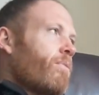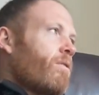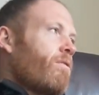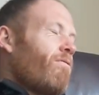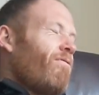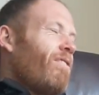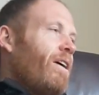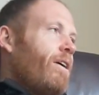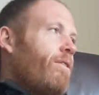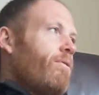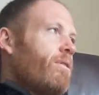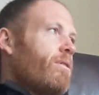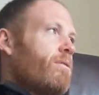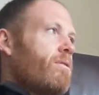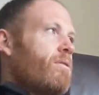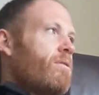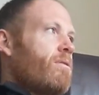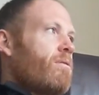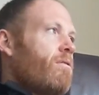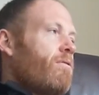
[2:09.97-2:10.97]

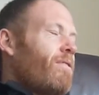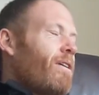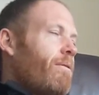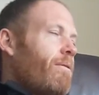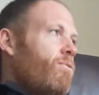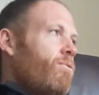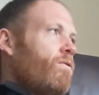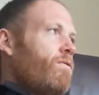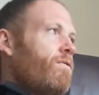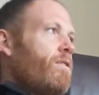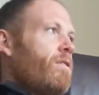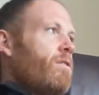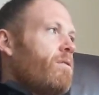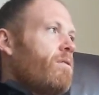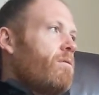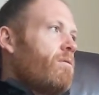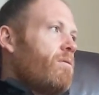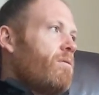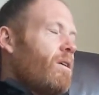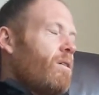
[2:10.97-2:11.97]
variants of that movie.
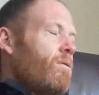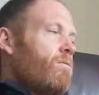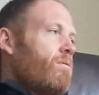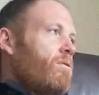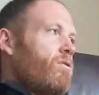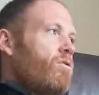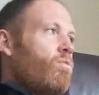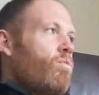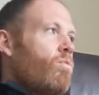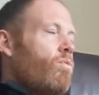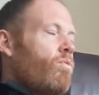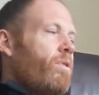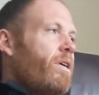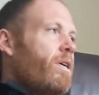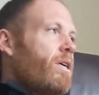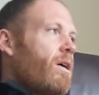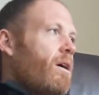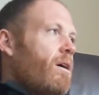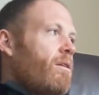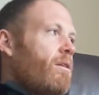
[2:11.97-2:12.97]
That's the one we
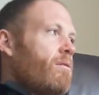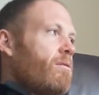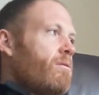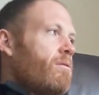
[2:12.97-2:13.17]
got.